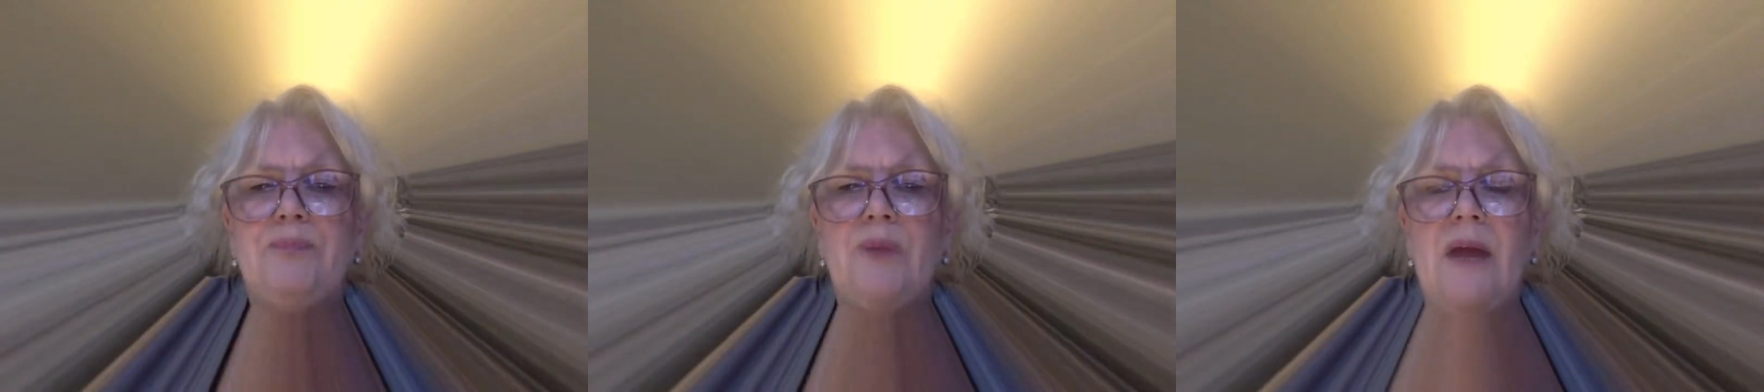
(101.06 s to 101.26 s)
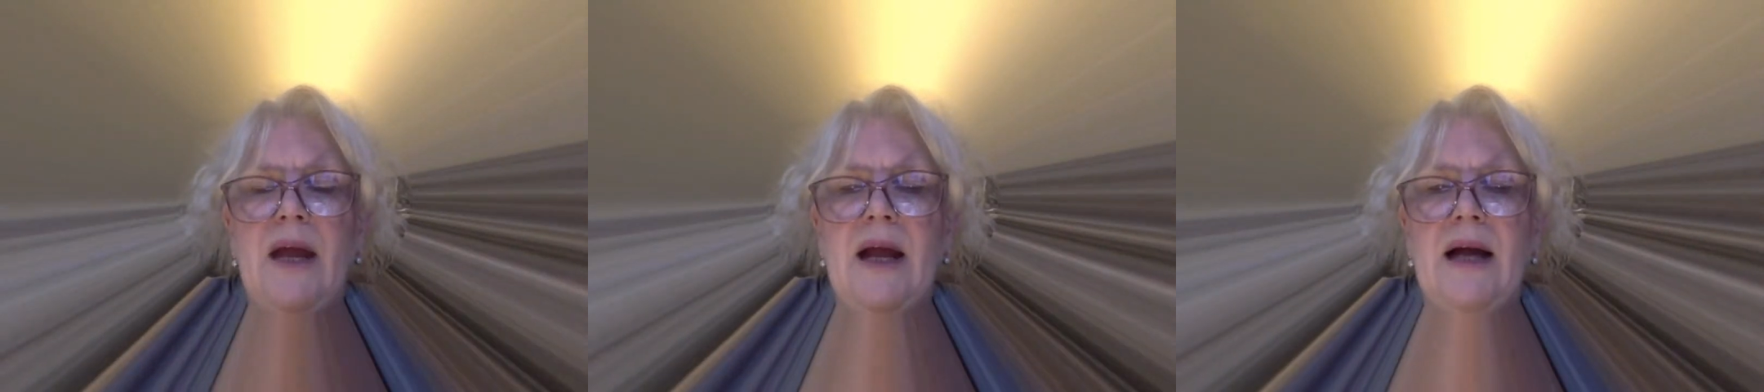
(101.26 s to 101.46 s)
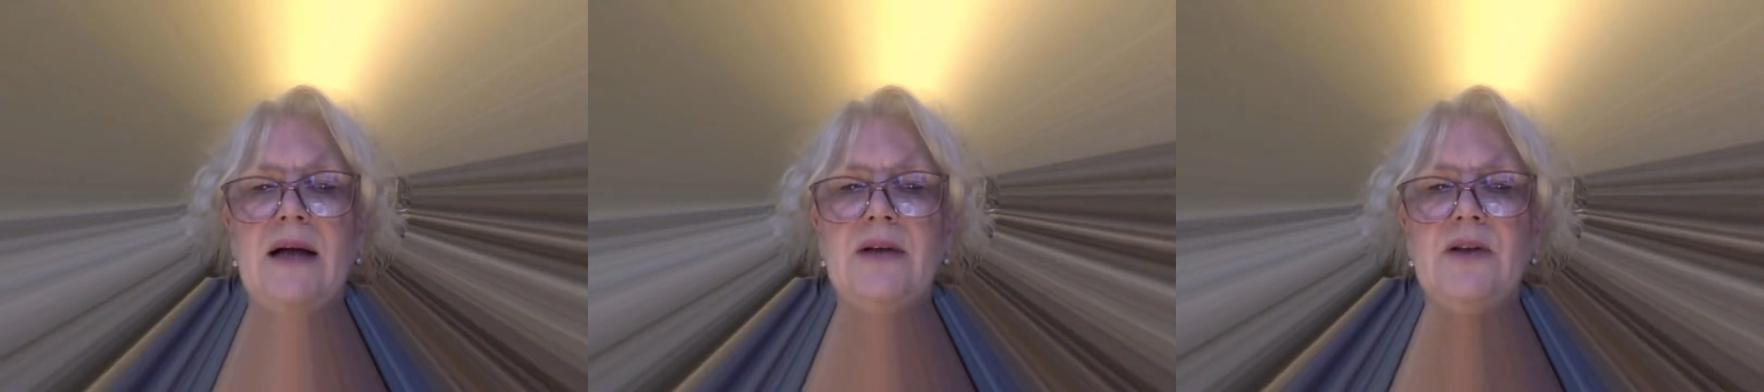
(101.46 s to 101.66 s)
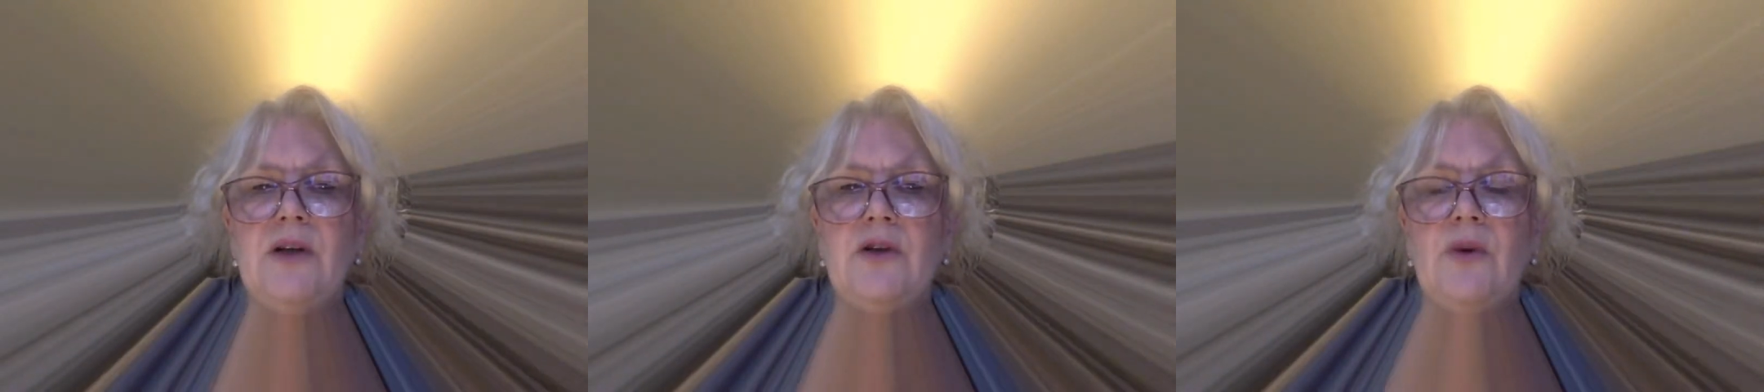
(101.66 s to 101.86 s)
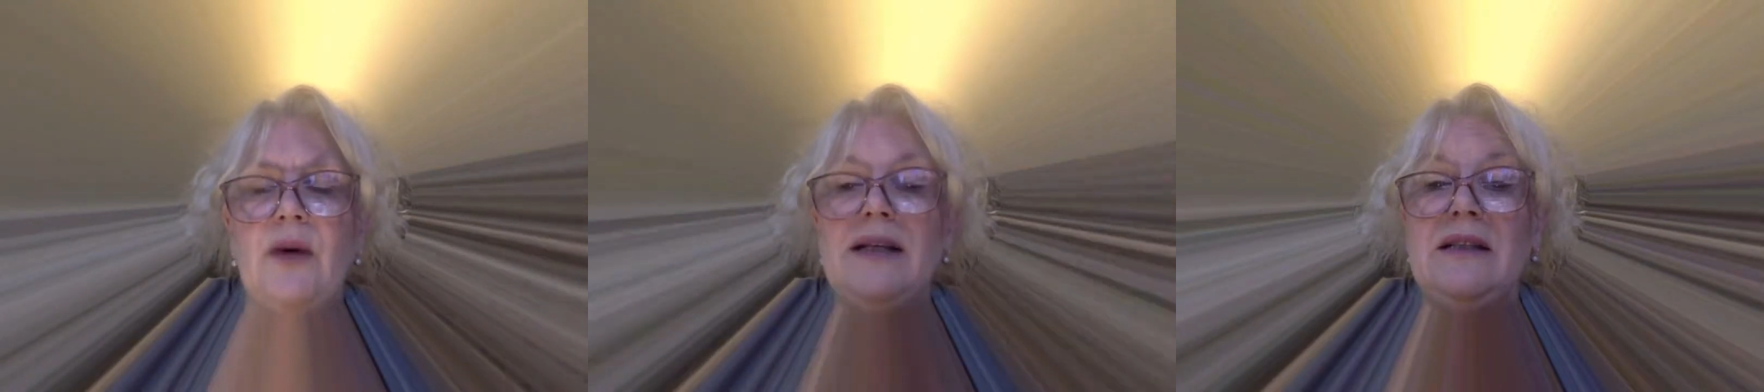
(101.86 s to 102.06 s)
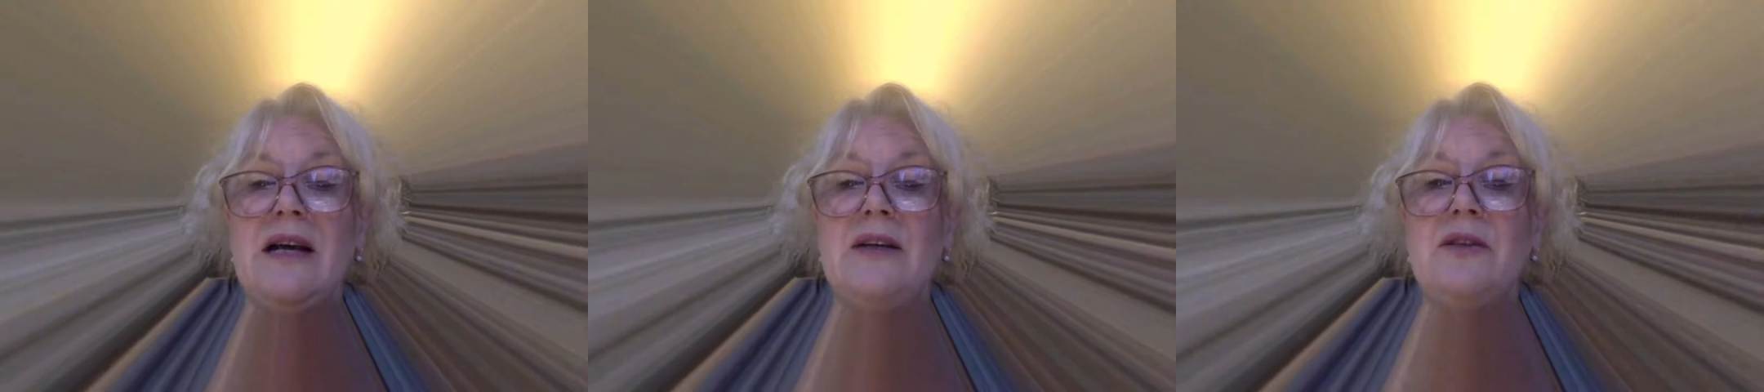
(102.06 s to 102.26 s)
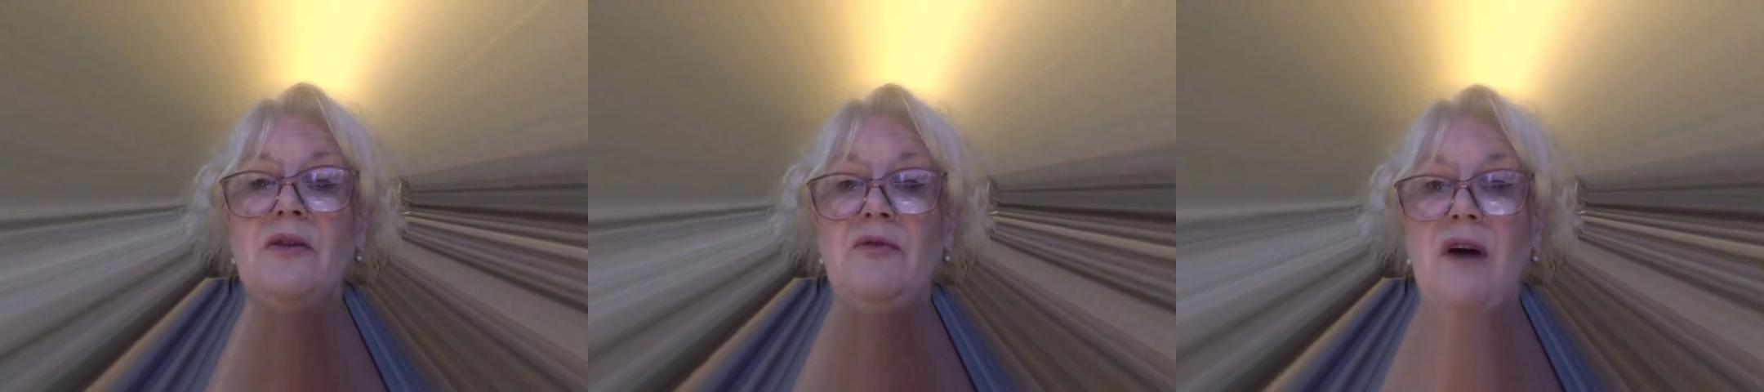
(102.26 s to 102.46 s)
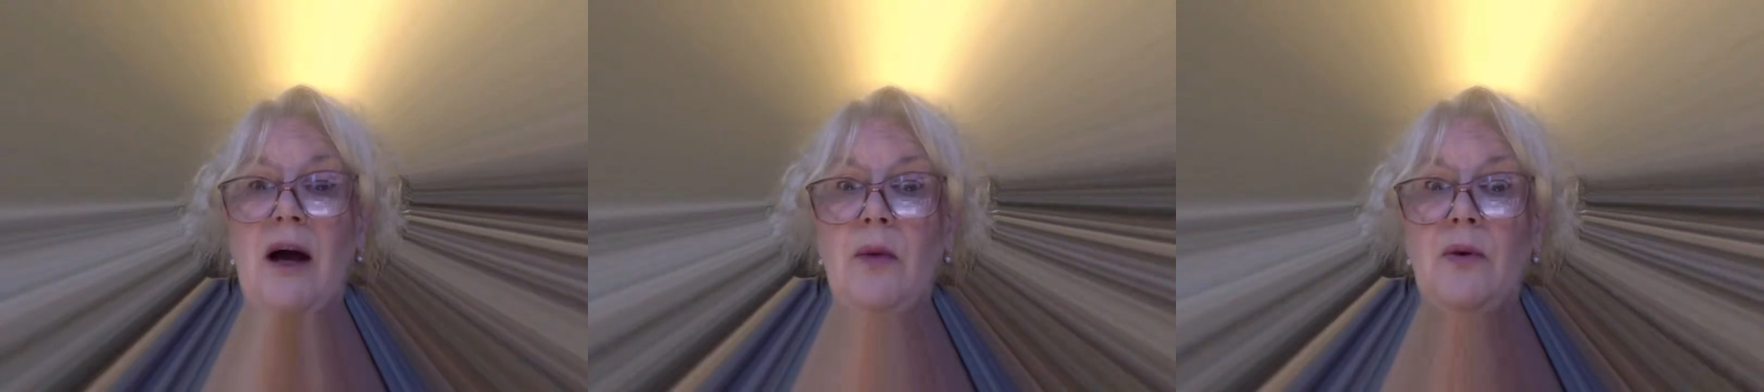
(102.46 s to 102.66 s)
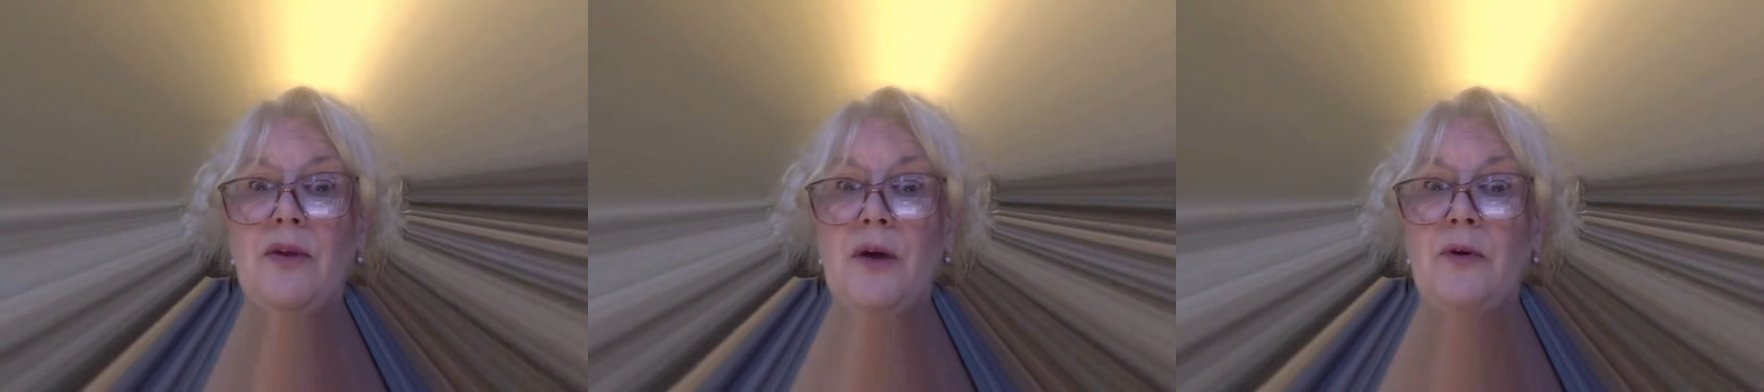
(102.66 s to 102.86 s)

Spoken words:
and to identify with